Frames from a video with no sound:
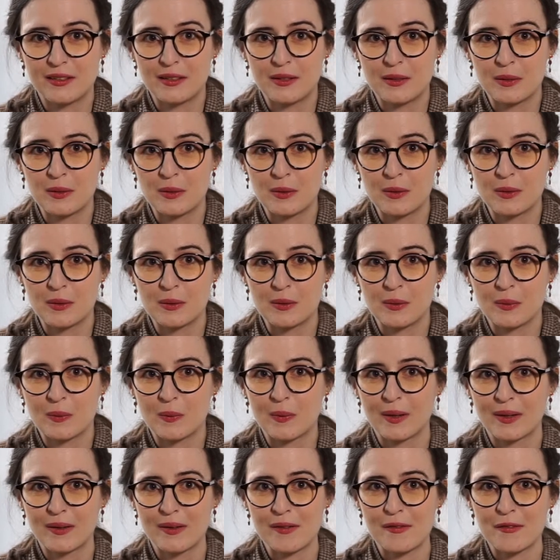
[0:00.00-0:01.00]
You
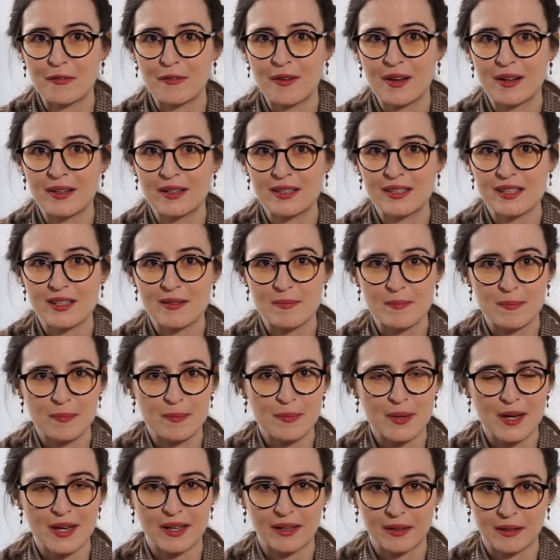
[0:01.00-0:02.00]
will find a
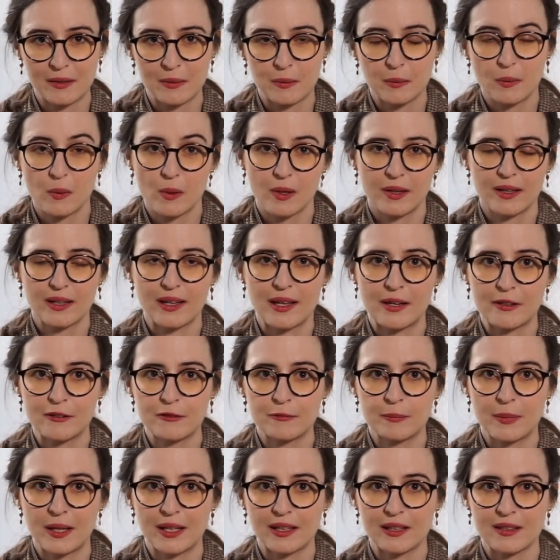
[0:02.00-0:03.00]
better
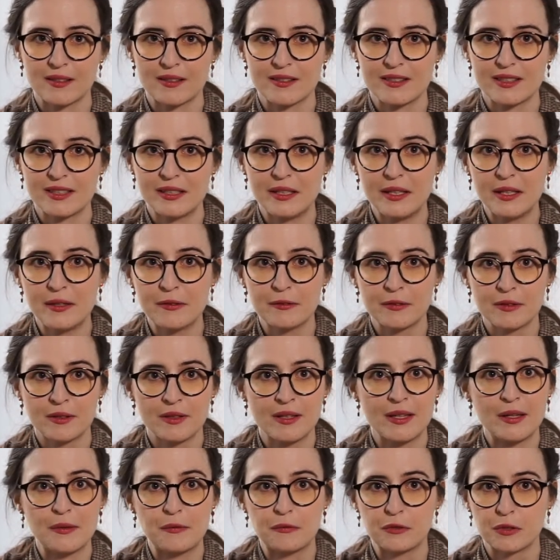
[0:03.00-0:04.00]
work-life balance,
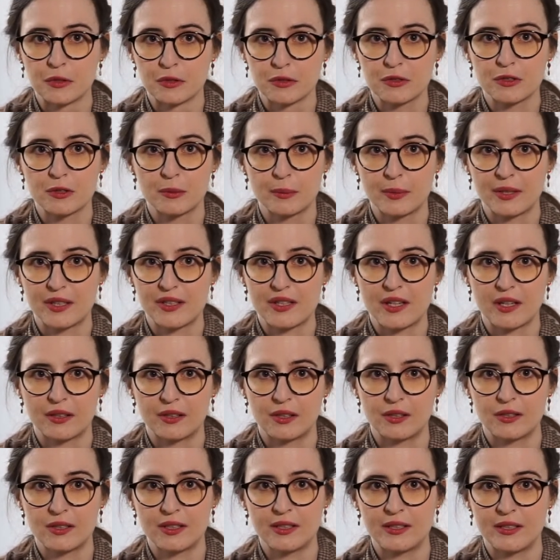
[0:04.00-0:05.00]
even if you're super
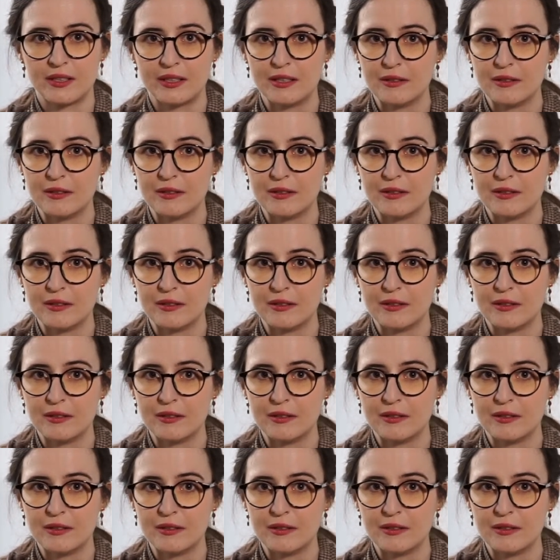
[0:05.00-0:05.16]
tired in